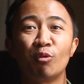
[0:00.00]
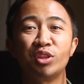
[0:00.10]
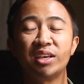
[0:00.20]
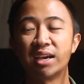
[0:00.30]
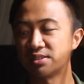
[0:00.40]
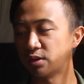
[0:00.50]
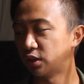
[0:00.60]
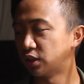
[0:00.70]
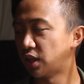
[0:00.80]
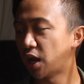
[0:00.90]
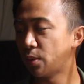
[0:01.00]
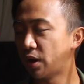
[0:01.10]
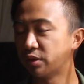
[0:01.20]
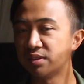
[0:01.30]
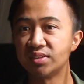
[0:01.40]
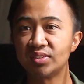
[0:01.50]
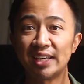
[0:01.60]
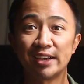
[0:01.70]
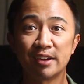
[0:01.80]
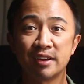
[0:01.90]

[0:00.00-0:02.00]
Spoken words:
with you guys a lot about this sneaker.